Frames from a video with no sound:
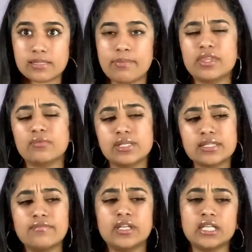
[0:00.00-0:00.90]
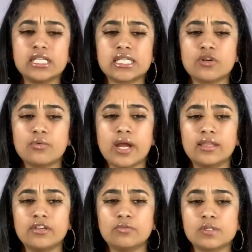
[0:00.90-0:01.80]
But the reason Vanessa knew where I
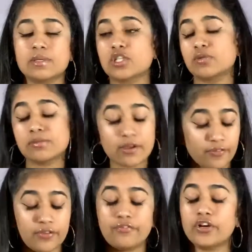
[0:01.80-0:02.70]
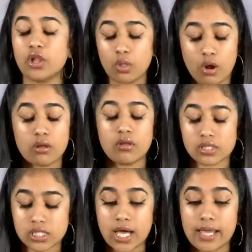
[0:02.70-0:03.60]
lived was because she was my friend for a long, long
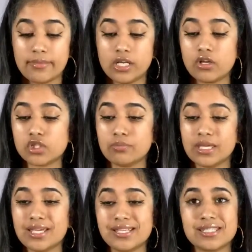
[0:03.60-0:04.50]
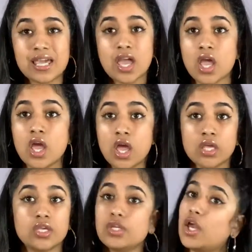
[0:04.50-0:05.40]
time. And also because,
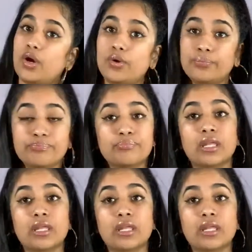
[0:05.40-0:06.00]
you know,